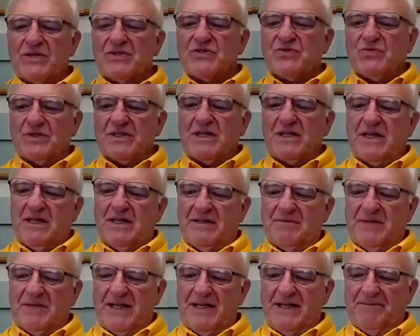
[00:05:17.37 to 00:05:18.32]
my wrist
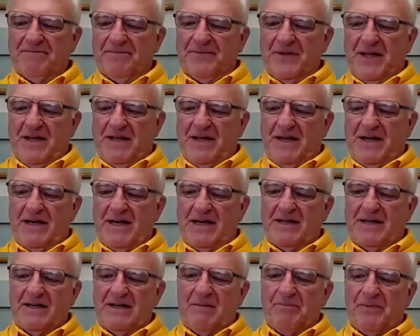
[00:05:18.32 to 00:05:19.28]
was killing me.
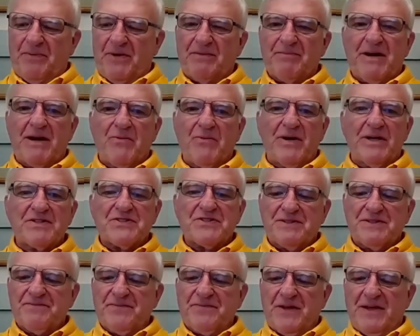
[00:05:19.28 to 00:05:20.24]
I had a lump on my
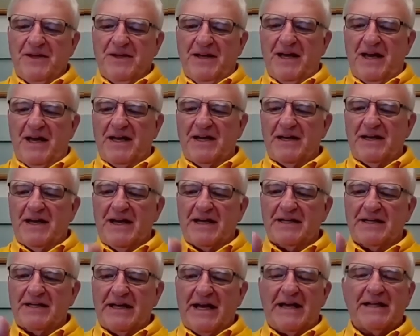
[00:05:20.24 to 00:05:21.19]
wrist
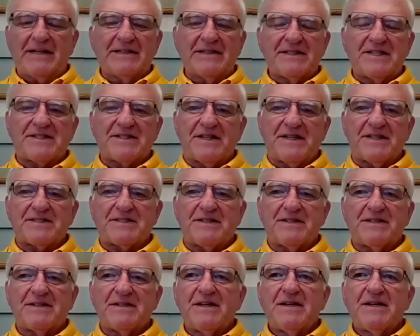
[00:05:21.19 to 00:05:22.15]
and I had a ganglion
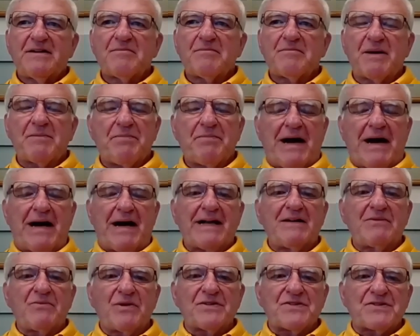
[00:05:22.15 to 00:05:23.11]
cyst. My
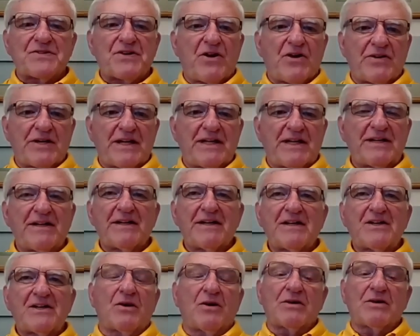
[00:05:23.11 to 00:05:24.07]
body was
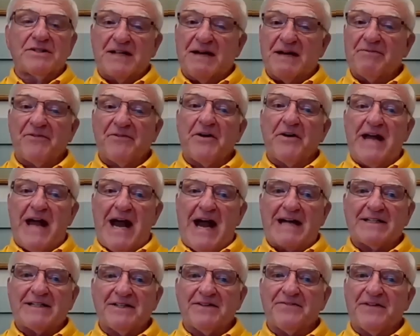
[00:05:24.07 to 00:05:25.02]
hurting, you know, because I'm
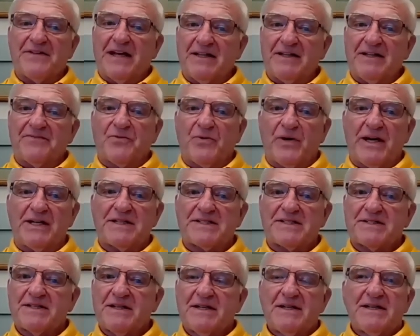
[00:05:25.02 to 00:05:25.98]
very active and I
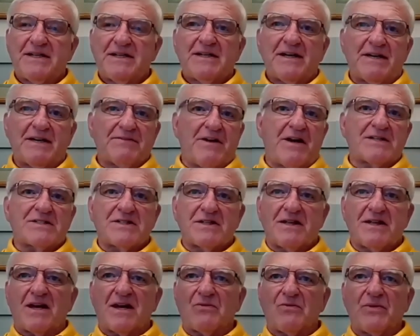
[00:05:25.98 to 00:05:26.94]
lift weights.
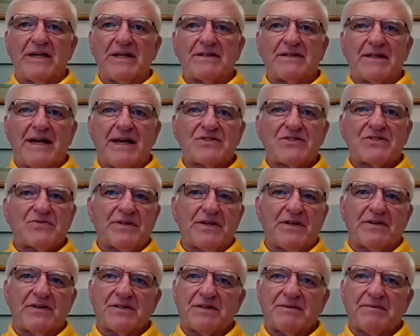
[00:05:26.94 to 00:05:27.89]
I've lost a lot of weight the
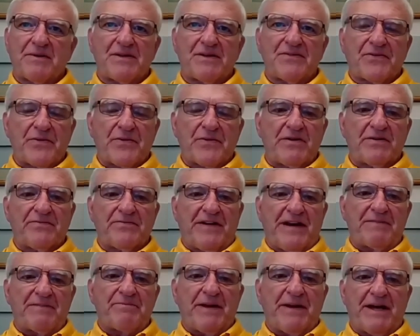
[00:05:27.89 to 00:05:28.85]
last 3 years. I'm around
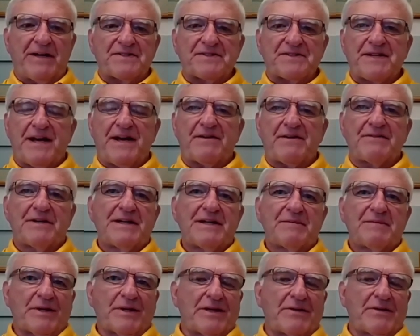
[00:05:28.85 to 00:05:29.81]
305 pounds
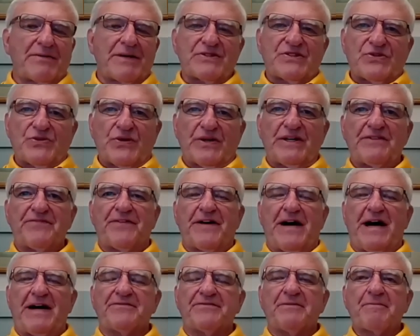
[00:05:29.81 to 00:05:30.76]
now, played around
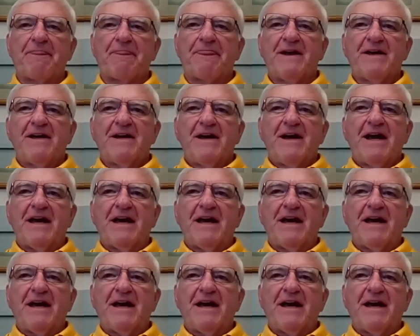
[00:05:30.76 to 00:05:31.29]
285.